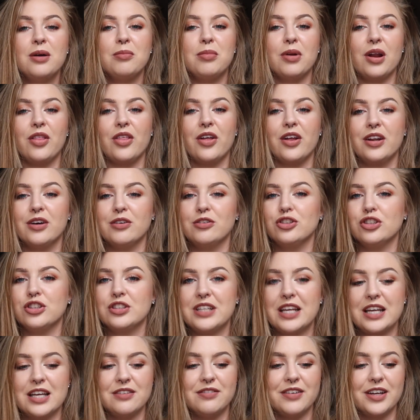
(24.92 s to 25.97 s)
but I thought I would
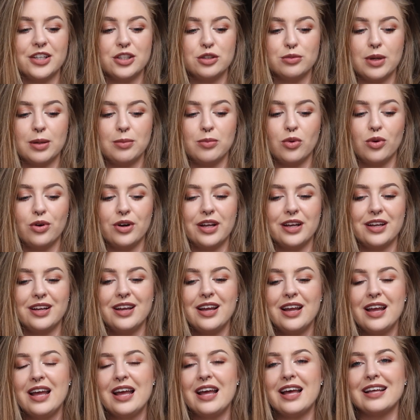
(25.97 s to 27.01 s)
just take advantage of my
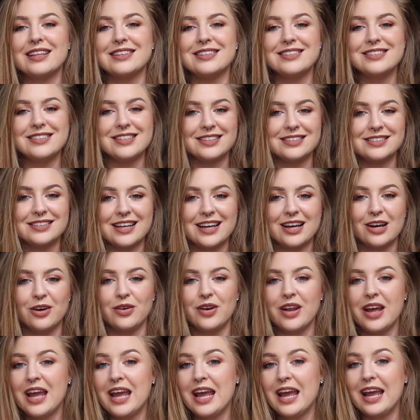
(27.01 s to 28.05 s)
morning and sit
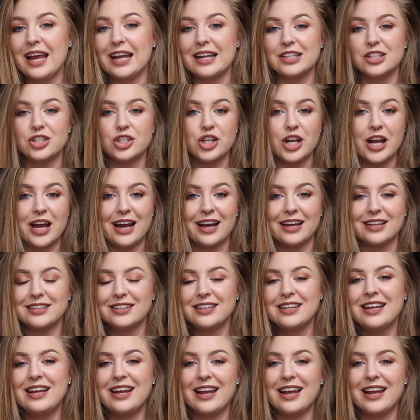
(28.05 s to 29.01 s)
down and chat